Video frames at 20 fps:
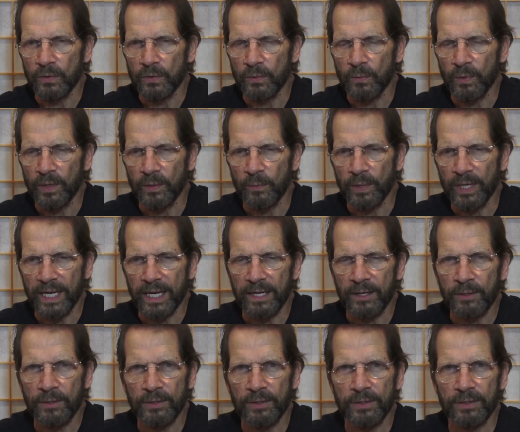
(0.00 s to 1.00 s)
when I
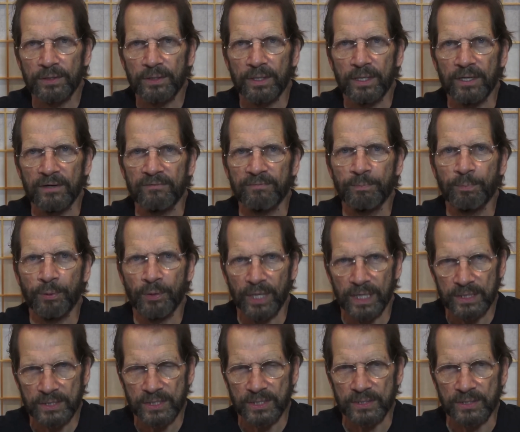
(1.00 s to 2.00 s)
heard of
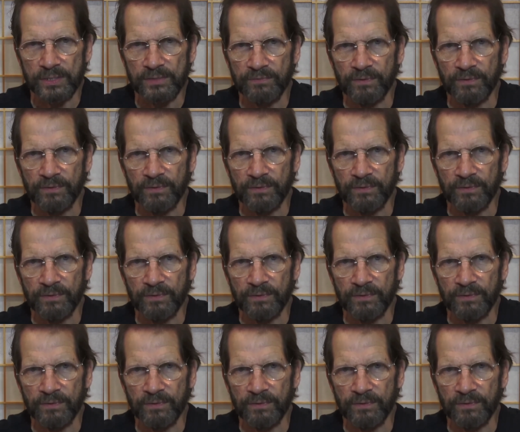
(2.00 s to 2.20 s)
presence